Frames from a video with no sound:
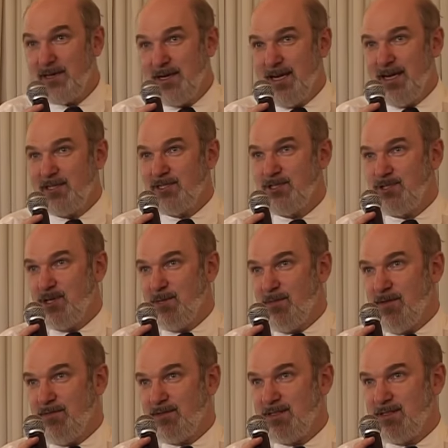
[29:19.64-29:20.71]
the
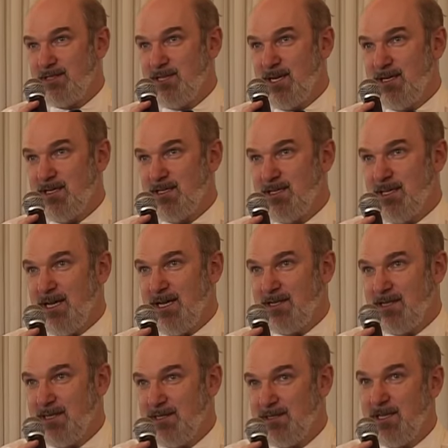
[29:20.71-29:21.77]
relationship of Christianity
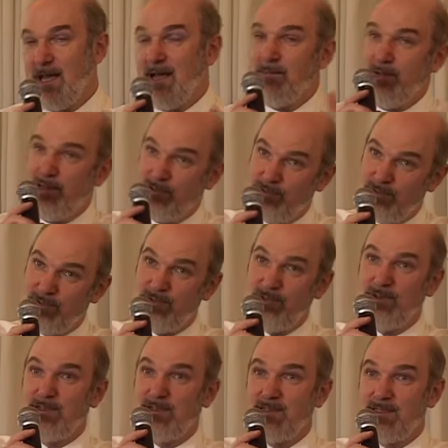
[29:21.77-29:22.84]
and Islam, and to a
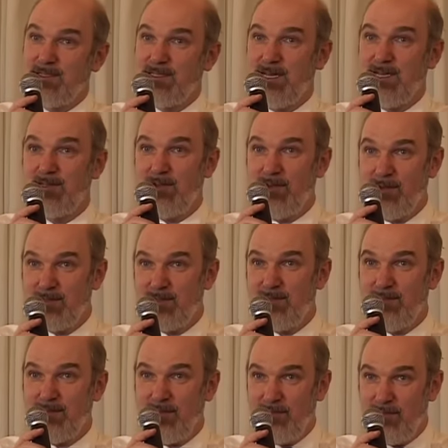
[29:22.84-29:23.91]
certain extent
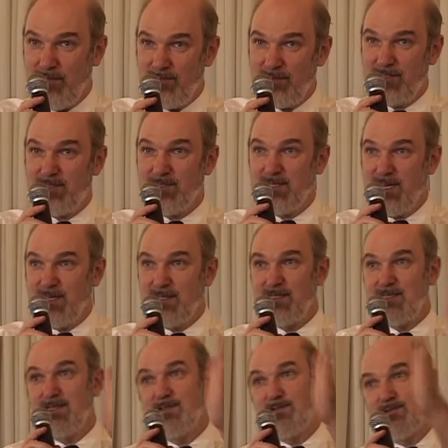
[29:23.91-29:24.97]
also of
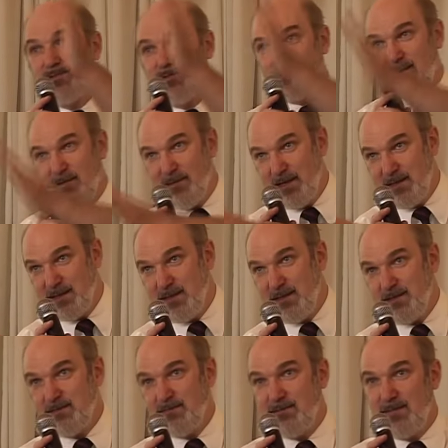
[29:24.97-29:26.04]
Christianity to
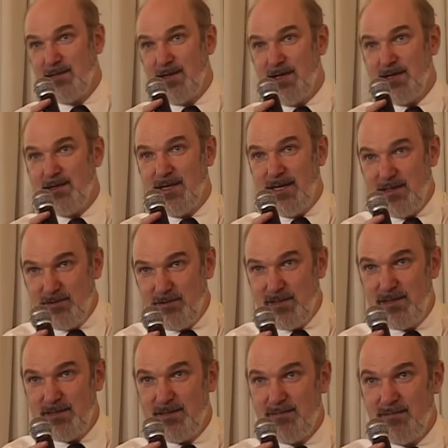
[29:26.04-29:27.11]
fundamentalism in
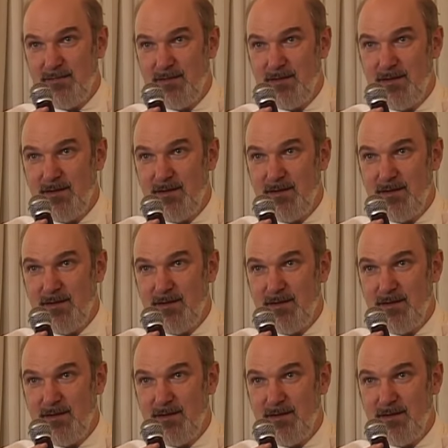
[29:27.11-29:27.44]
Hinduism,